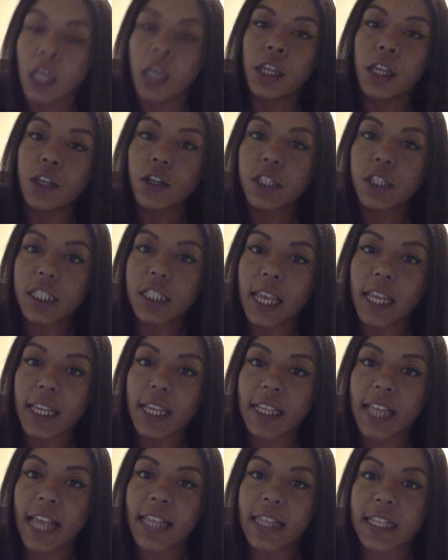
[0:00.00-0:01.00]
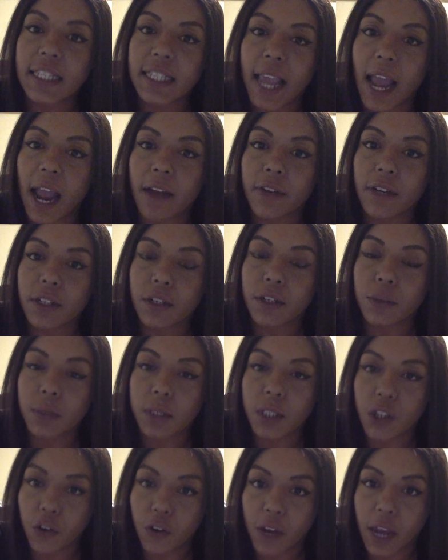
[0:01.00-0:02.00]
you're saying that this character
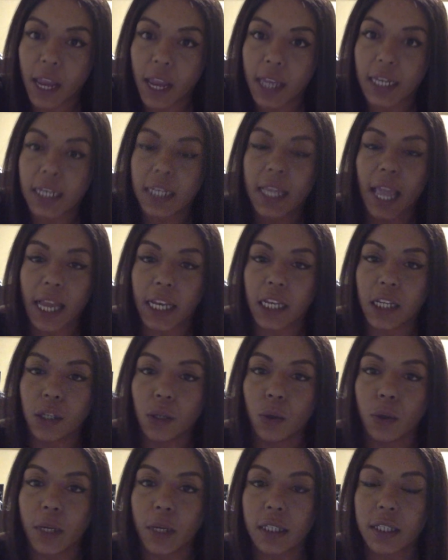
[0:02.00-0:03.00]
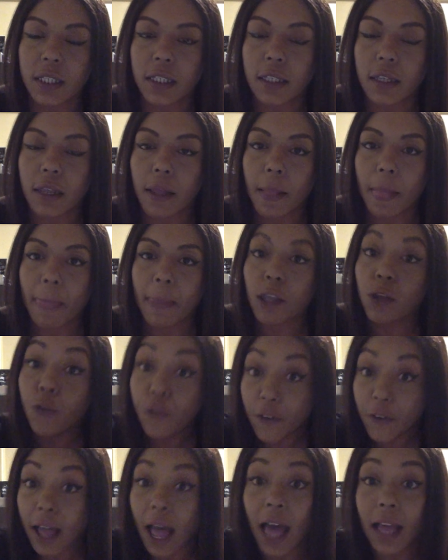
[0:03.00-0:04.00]
was created, Kenny Lewis. You
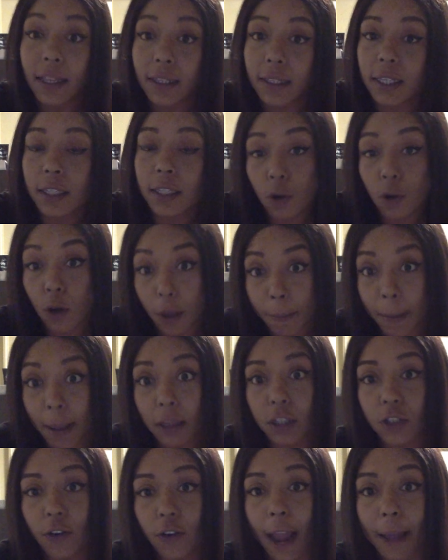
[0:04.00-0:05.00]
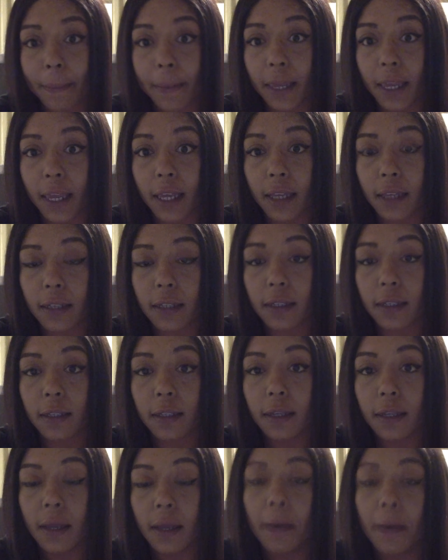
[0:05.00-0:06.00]
forgot to talk about Trap King.
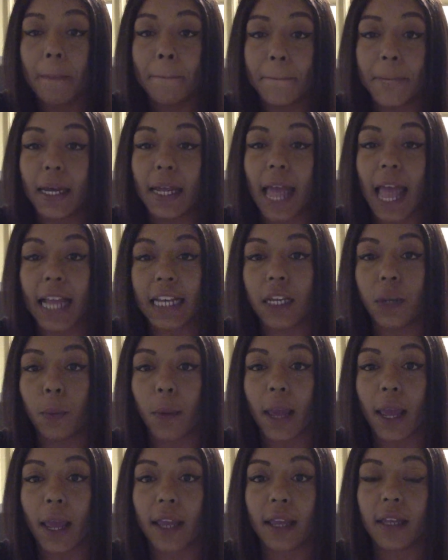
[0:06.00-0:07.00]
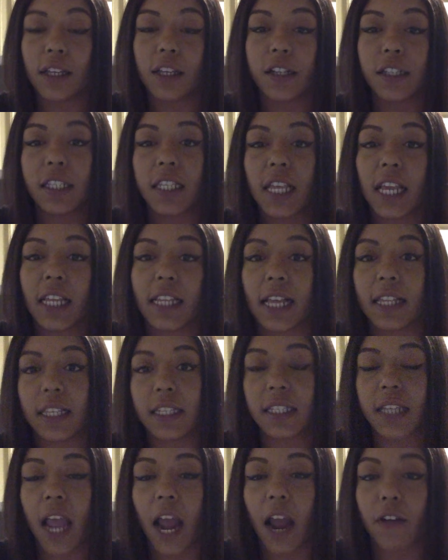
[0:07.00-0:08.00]
But anyway, you're saying that
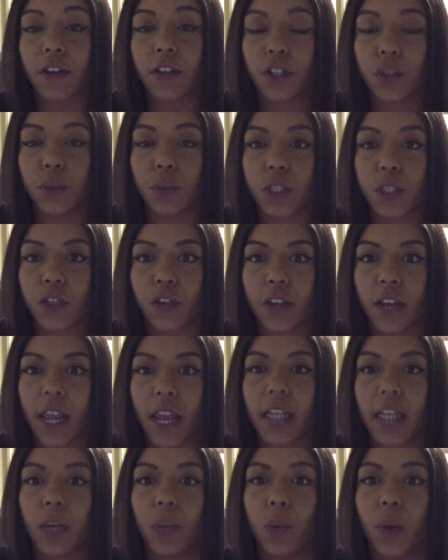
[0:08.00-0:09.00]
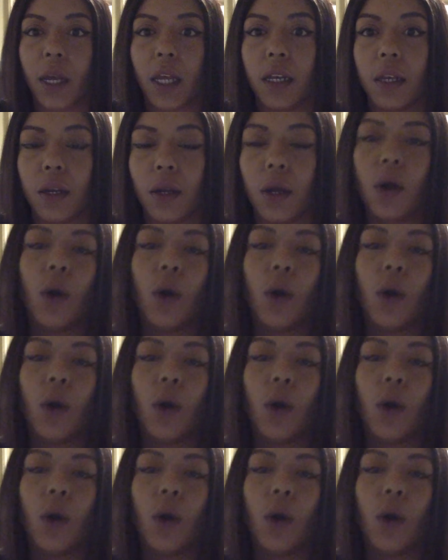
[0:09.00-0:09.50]
this character was created when